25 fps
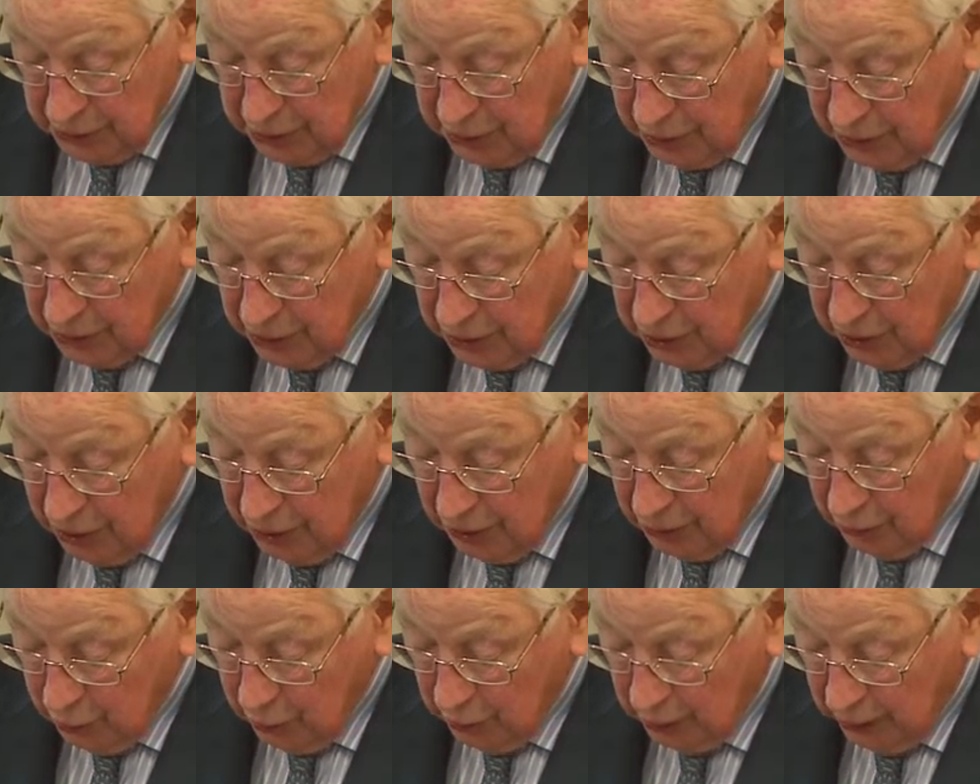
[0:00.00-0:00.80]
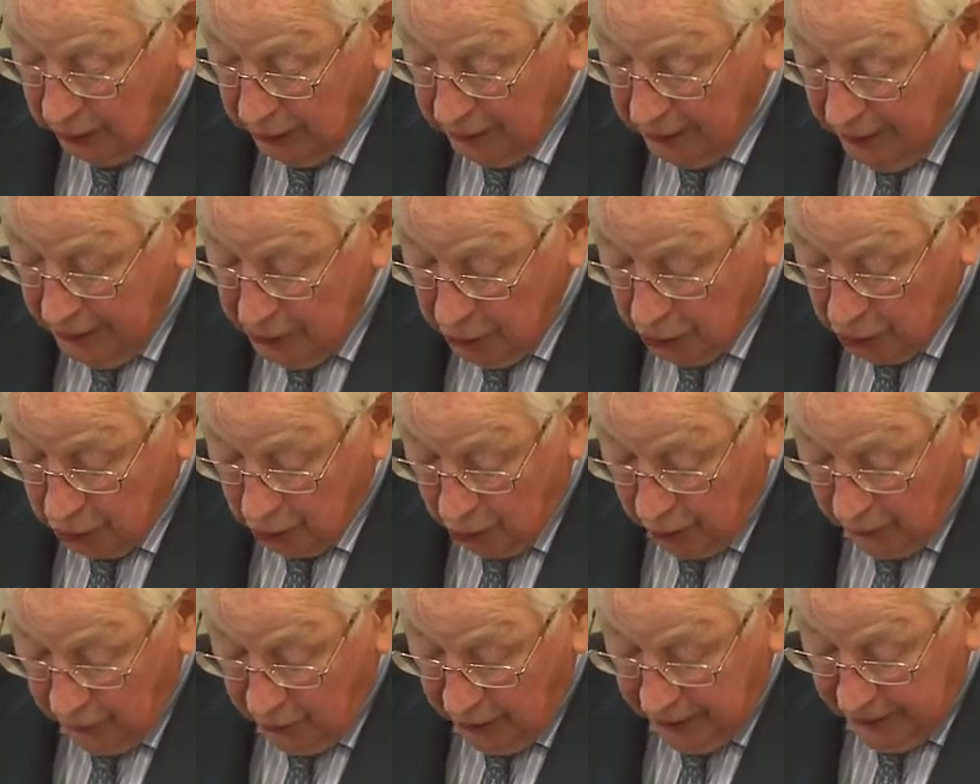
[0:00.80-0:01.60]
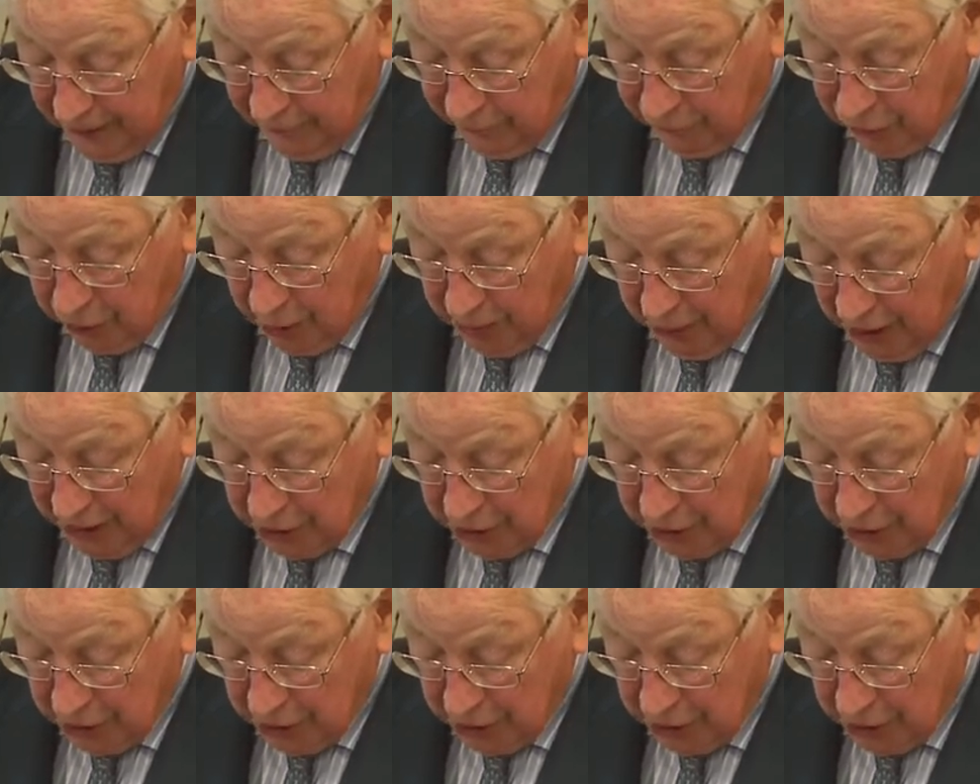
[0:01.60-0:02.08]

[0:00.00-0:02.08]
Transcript: test, which was concerned with the